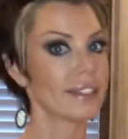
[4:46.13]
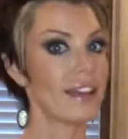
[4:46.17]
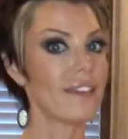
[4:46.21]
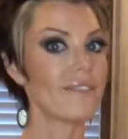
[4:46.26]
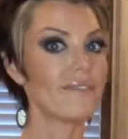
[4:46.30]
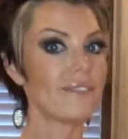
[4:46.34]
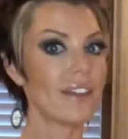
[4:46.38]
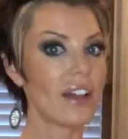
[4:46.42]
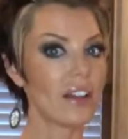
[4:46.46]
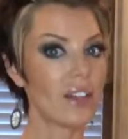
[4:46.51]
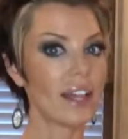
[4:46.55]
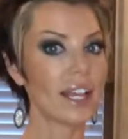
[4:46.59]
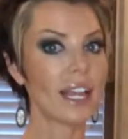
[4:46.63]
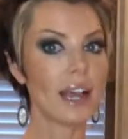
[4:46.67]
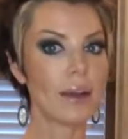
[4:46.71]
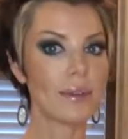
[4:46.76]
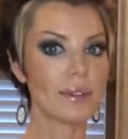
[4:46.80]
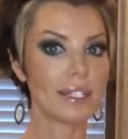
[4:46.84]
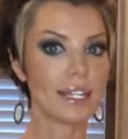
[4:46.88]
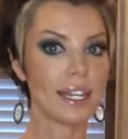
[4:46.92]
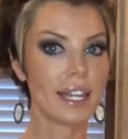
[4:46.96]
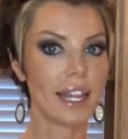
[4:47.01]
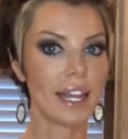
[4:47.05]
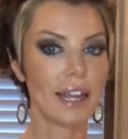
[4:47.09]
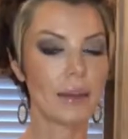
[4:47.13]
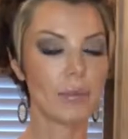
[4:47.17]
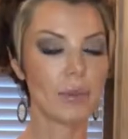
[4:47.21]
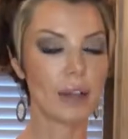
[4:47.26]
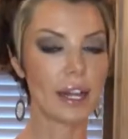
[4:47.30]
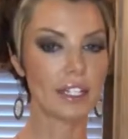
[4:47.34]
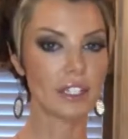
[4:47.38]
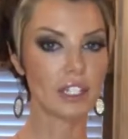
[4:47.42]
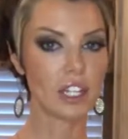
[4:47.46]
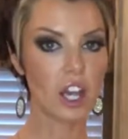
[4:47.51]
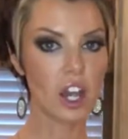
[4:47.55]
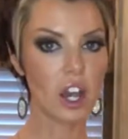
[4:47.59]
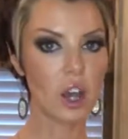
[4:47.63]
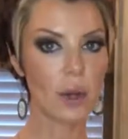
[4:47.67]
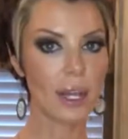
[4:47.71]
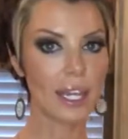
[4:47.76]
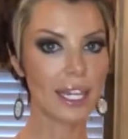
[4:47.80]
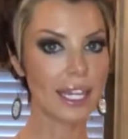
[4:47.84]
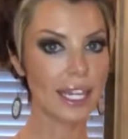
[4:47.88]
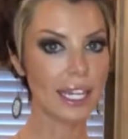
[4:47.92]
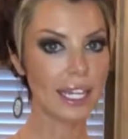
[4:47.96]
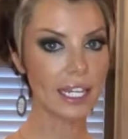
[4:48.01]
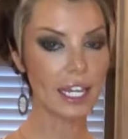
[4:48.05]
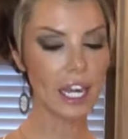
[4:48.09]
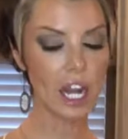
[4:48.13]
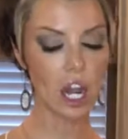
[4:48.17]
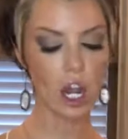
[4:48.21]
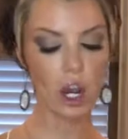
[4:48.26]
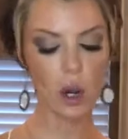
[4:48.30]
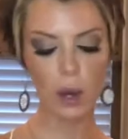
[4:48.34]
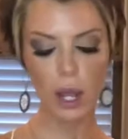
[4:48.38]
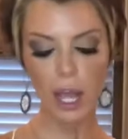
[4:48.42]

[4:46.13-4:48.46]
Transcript: felt like I was hitting a plateau in keto